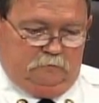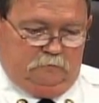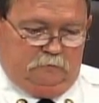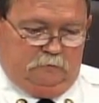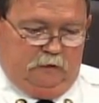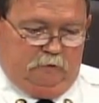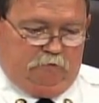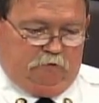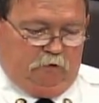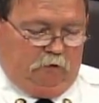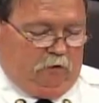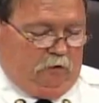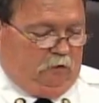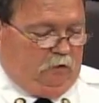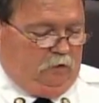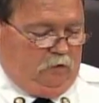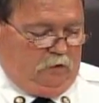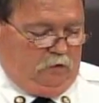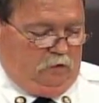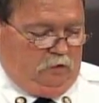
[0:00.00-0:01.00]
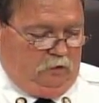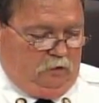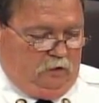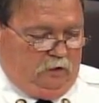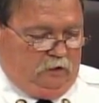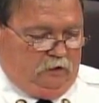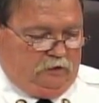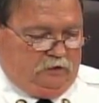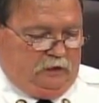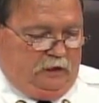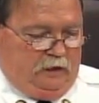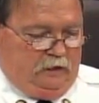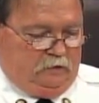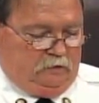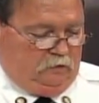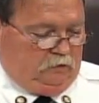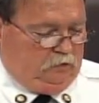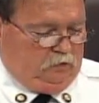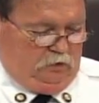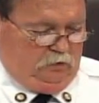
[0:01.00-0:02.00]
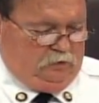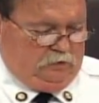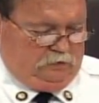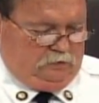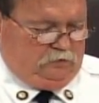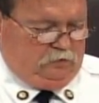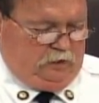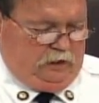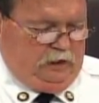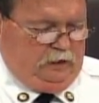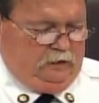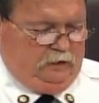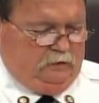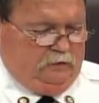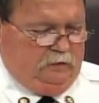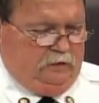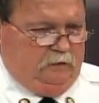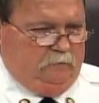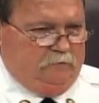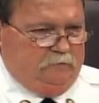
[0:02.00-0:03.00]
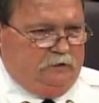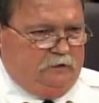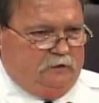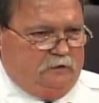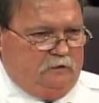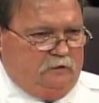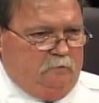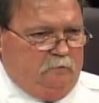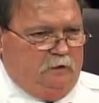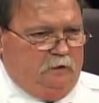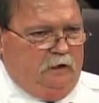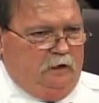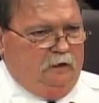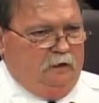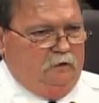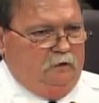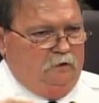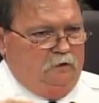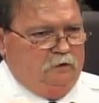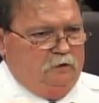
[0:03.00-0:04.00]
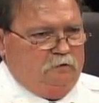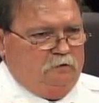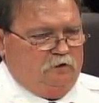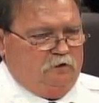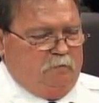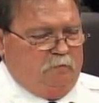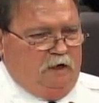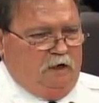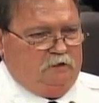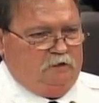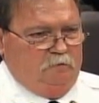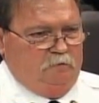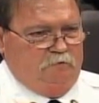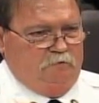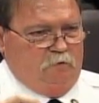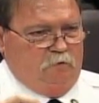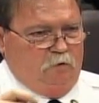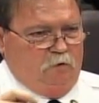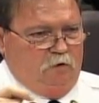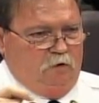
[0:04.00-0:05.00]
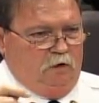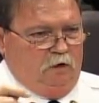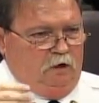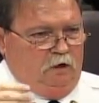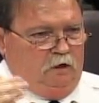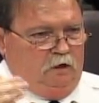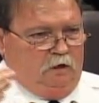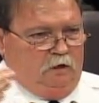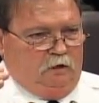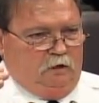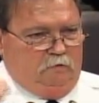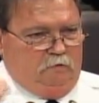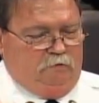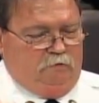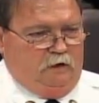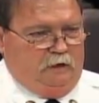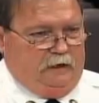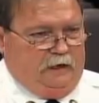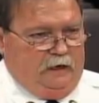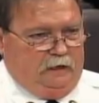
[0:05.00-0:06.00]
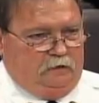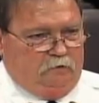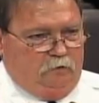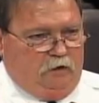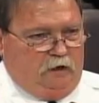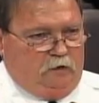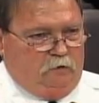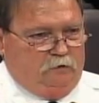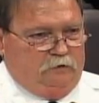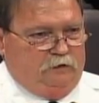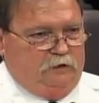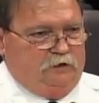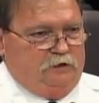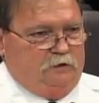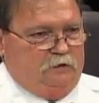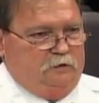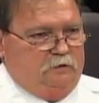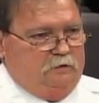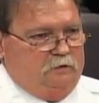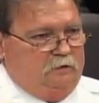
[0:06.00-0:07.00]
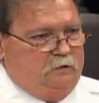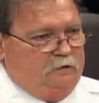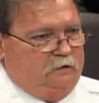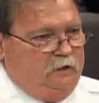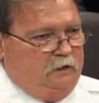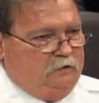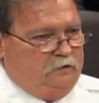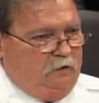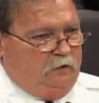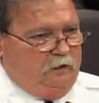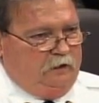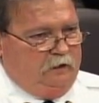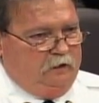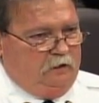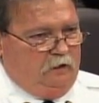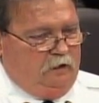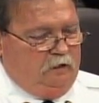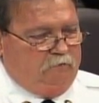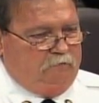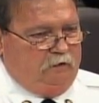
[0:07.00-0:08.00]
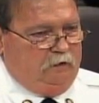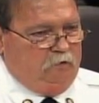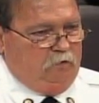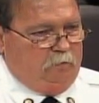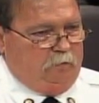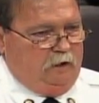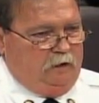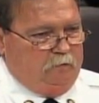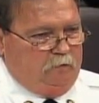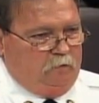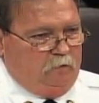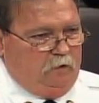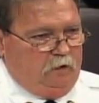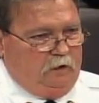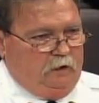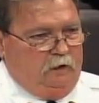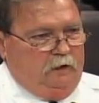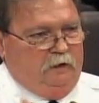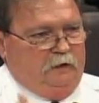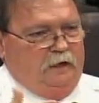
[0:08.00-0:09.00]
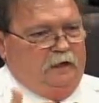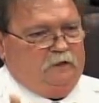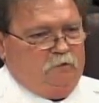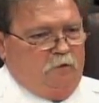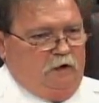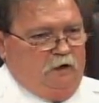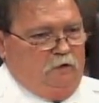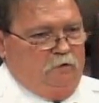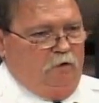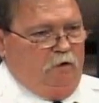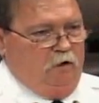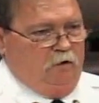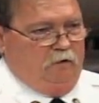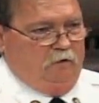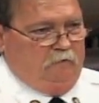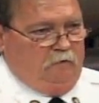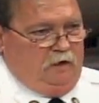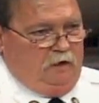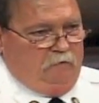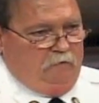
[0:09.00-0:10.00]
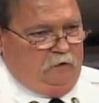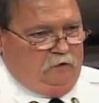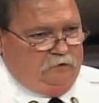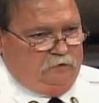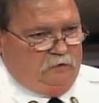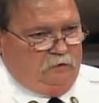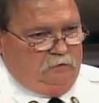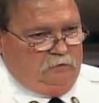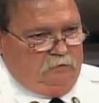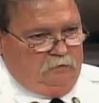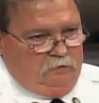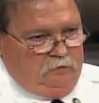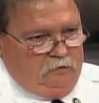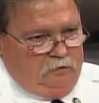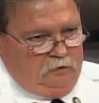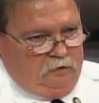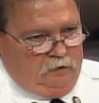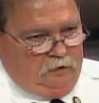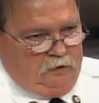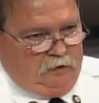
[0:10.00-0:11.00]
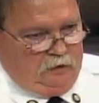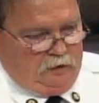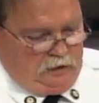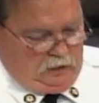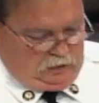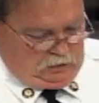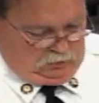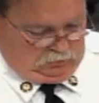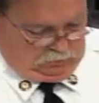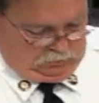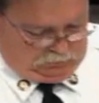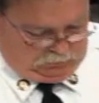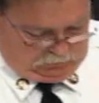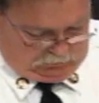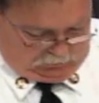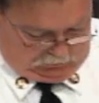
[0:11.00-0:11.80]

who understands or who is trained in the NIM system, and who is responsible for filling out the requisitions and turning in all the federal paperwork. That's why you all are involved also into the